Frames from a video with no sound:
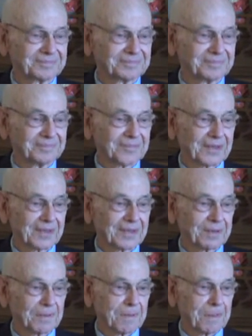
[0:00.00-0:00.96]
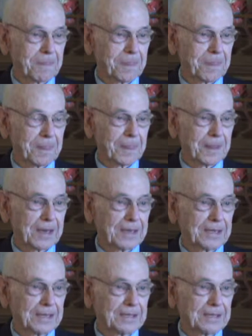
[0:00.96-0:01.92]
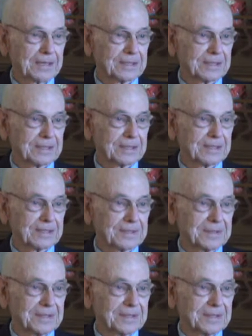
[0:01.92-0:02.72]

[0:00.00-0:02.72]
Wow. How was it playing against him?